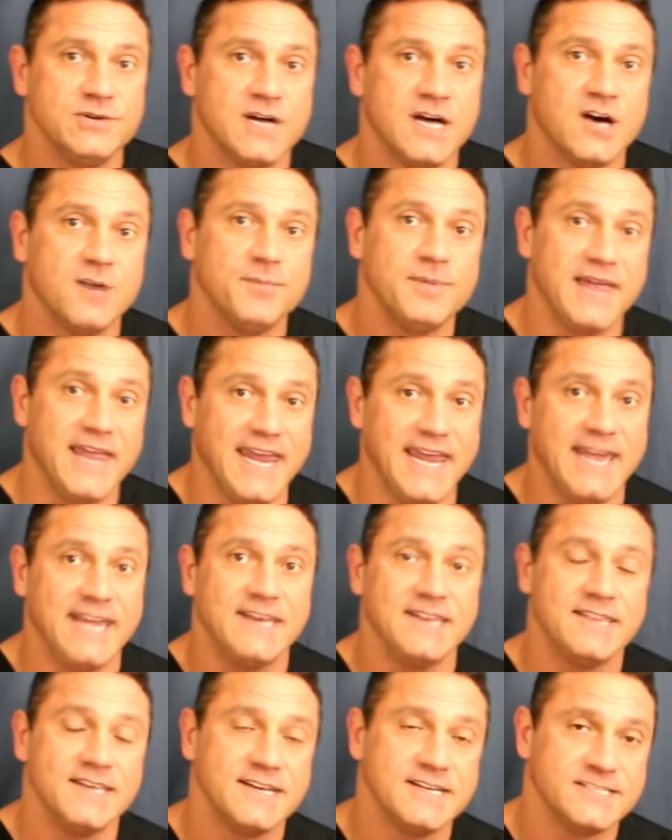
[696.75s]
to help
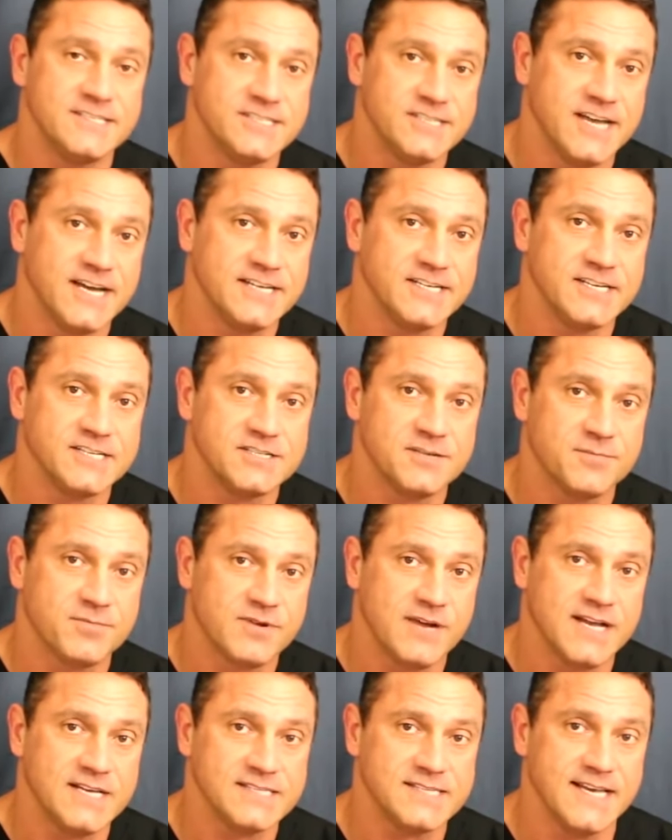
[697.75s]
aid in the digestion
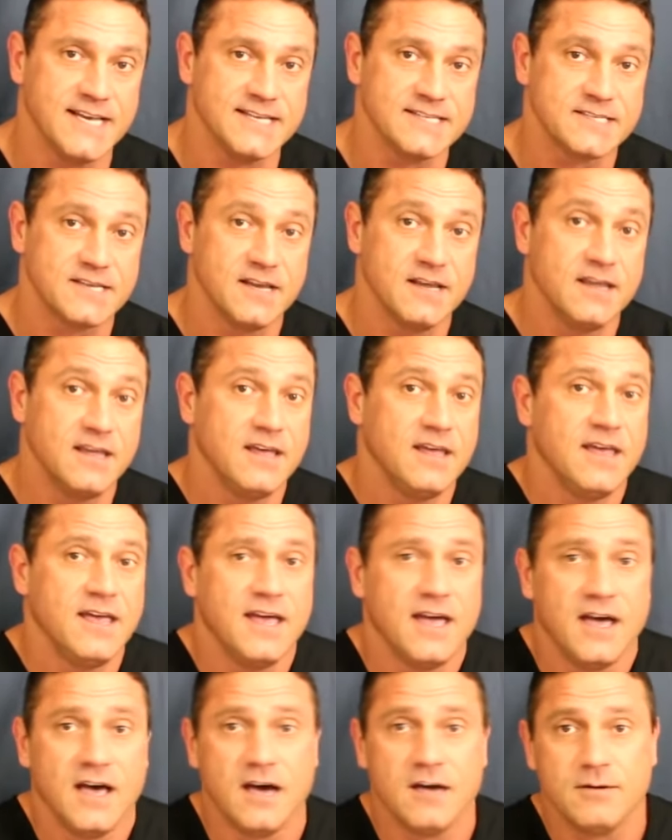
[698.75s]
process.
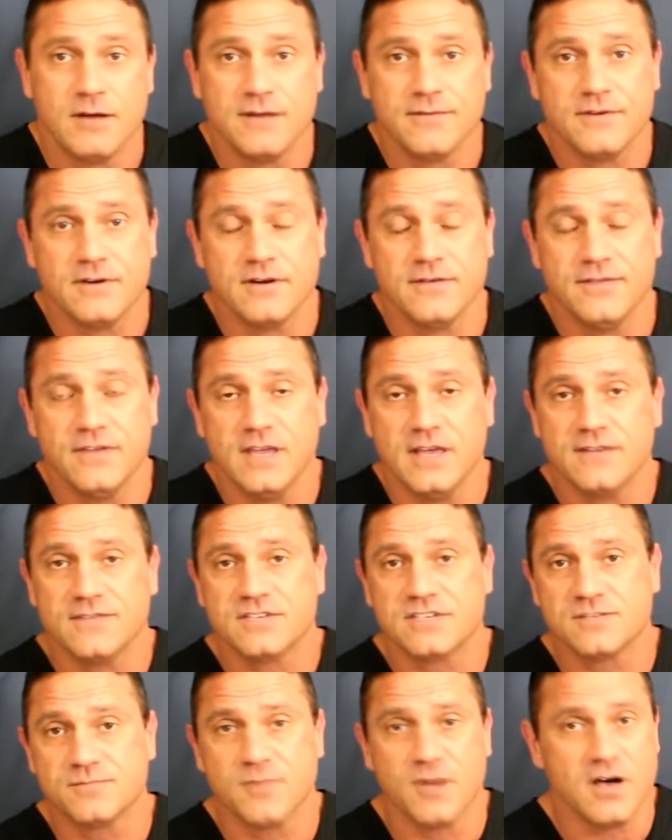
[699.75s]
However, if you
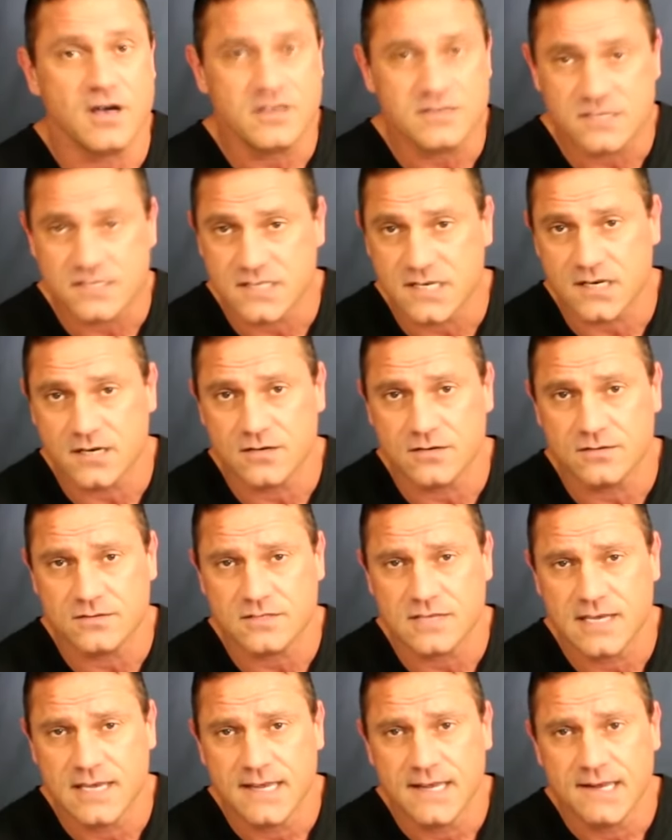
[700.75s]
have small
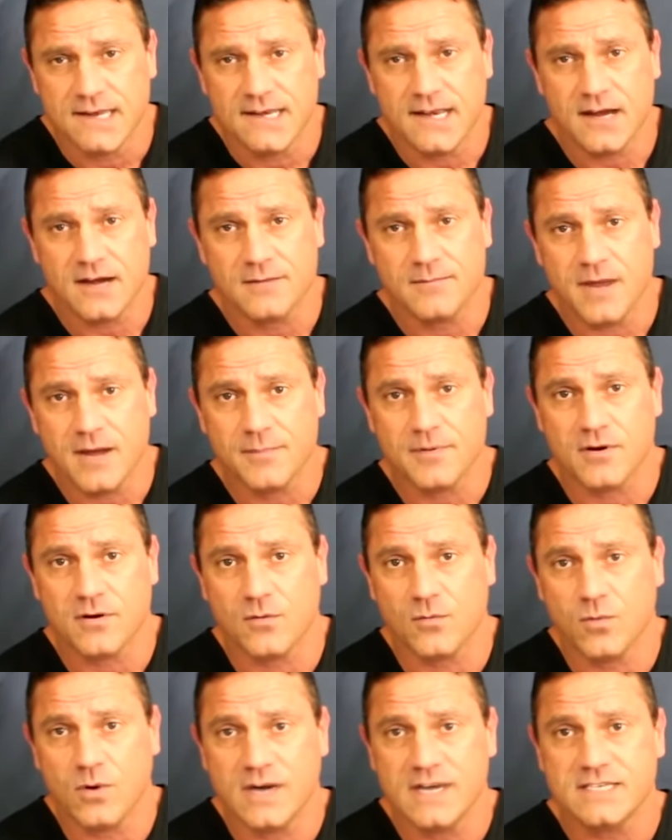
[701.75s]
stones, now
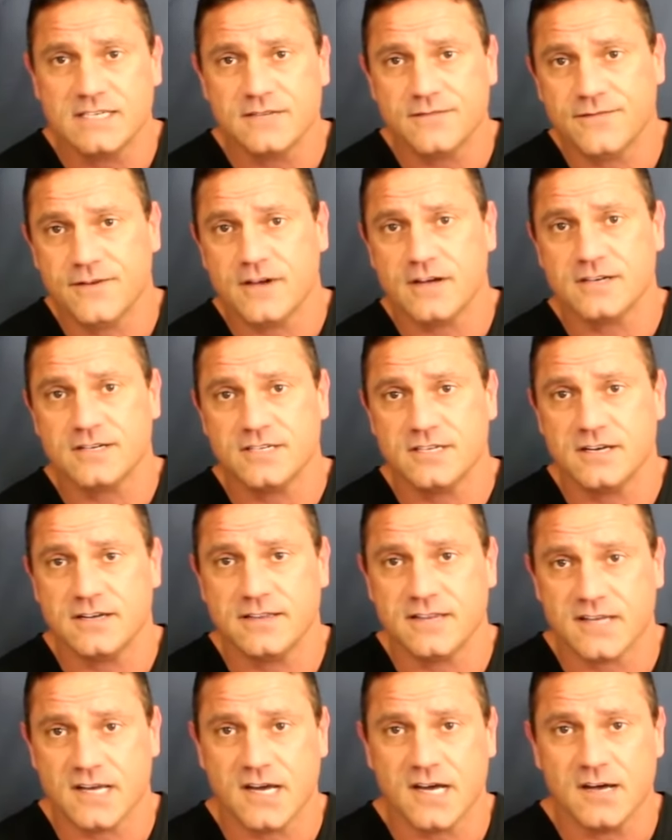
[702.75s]
remember, what is the function
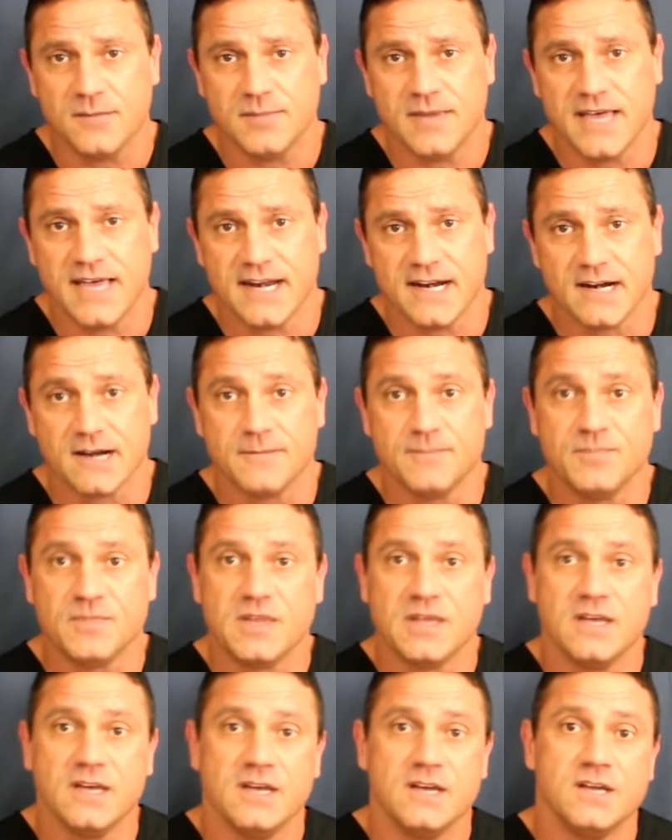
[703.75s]
of the gallbladder?
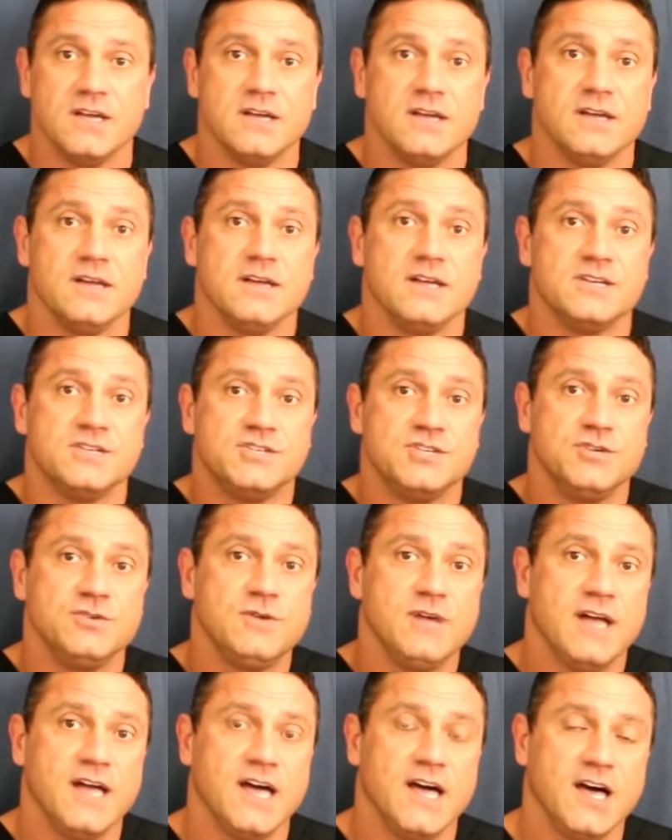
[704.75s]

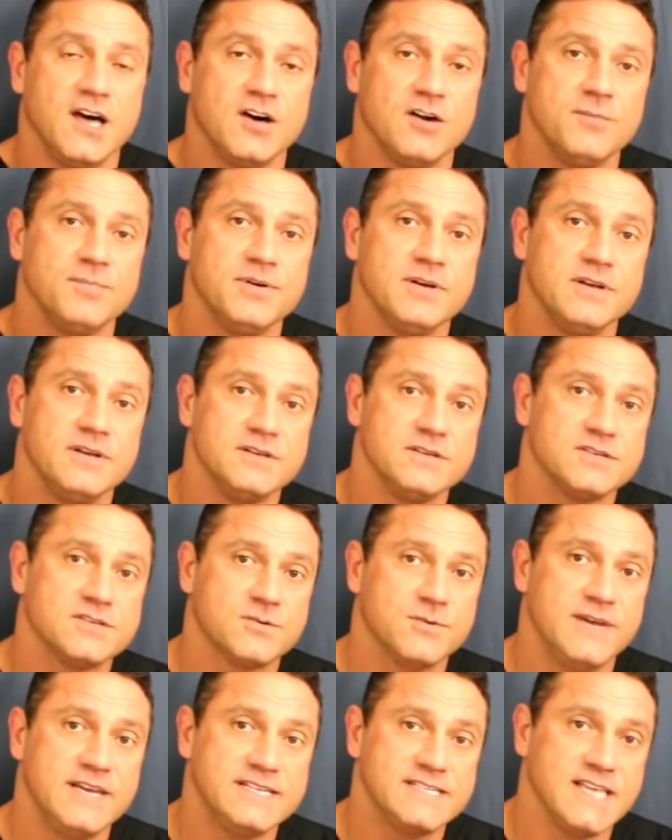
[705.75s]
To help
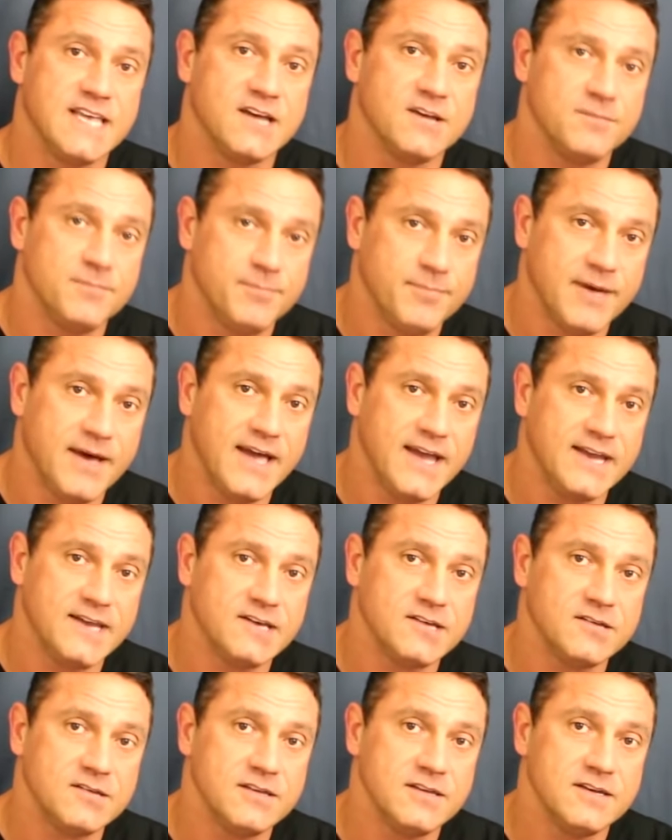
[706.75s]
squeeze out
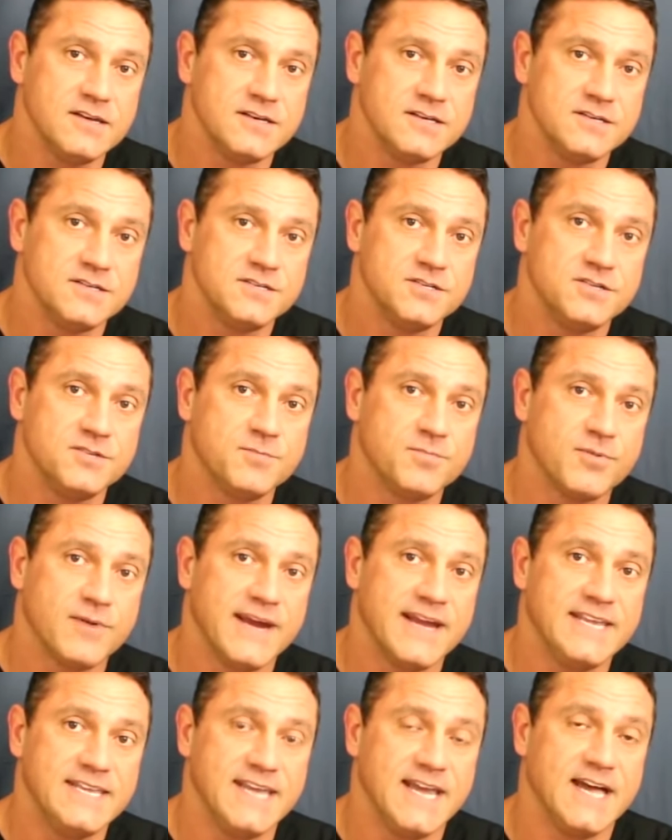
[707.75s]
bile to
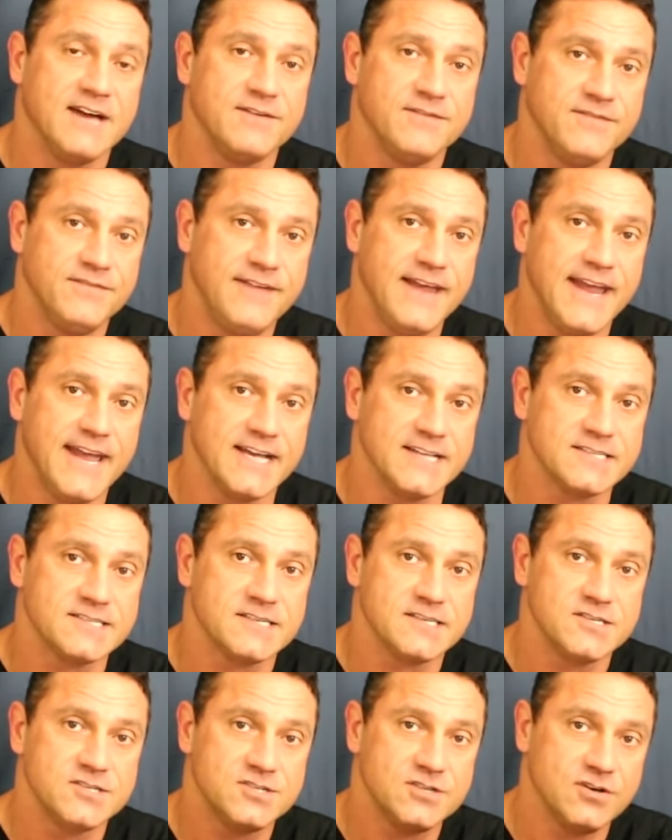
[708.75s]
break down
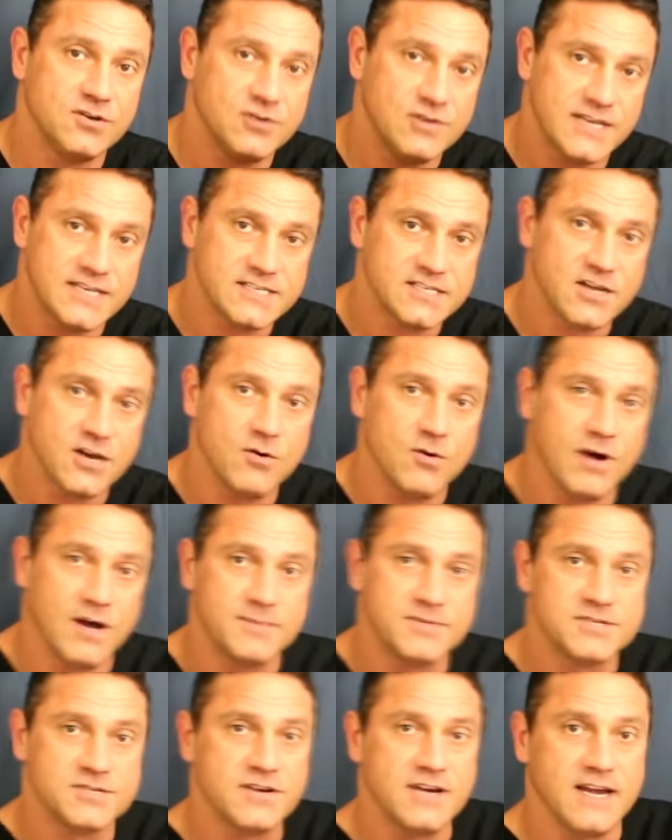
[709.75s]
fats. So let's go
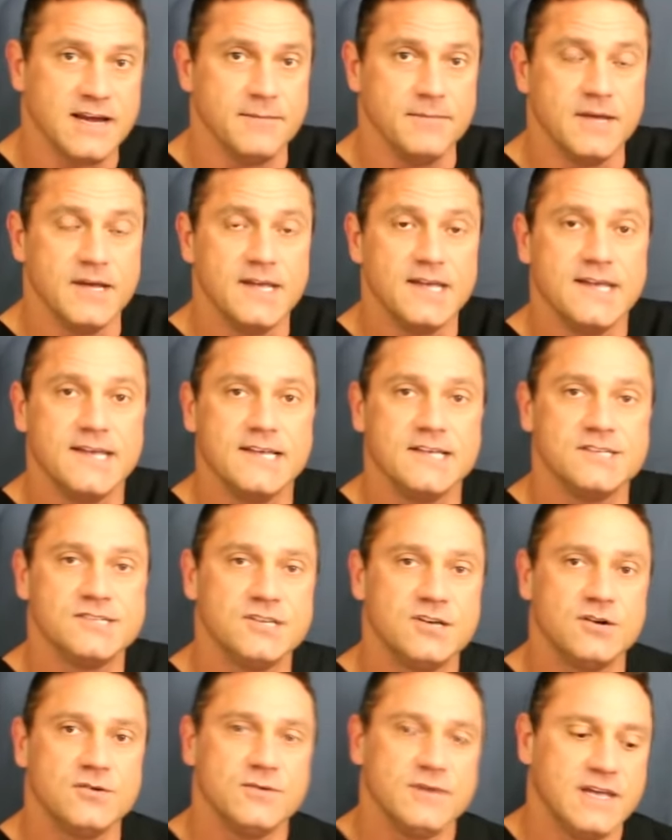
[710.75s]
upstream.
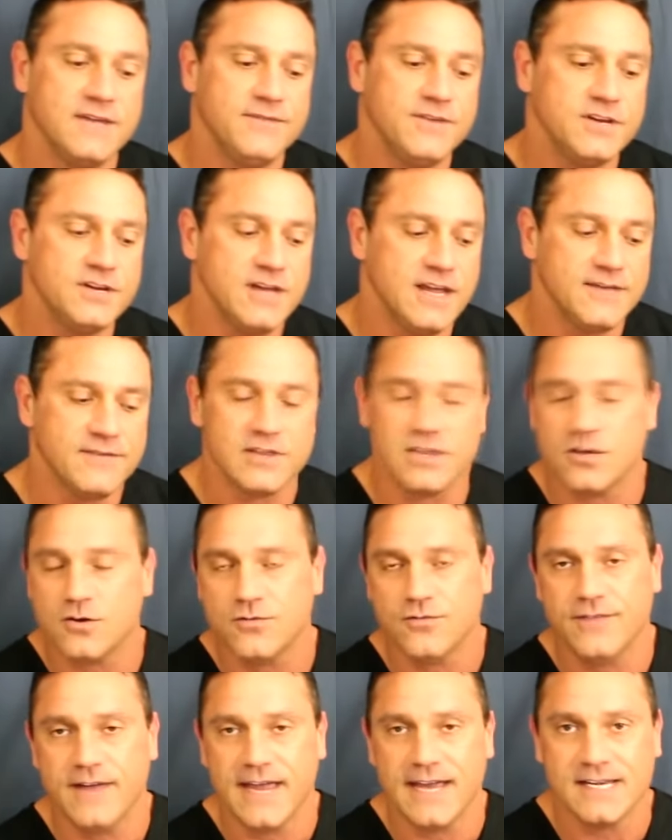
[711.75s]
So if you have a
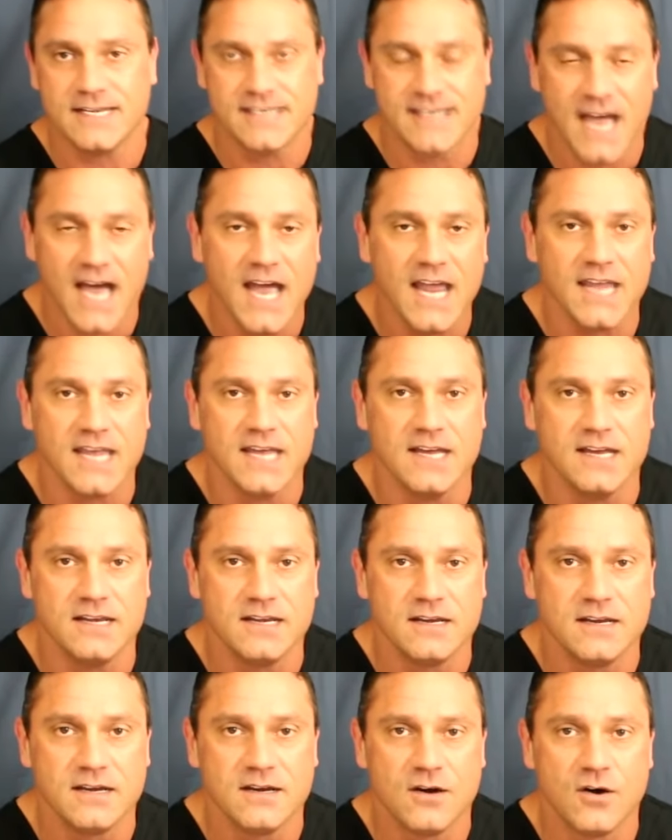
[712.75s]
low fat
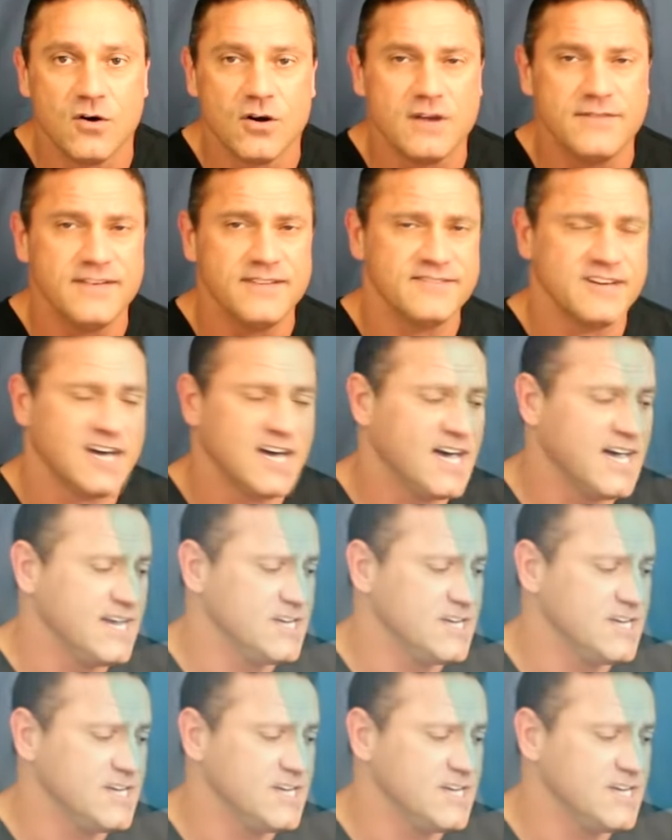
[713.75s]
diet or if you have a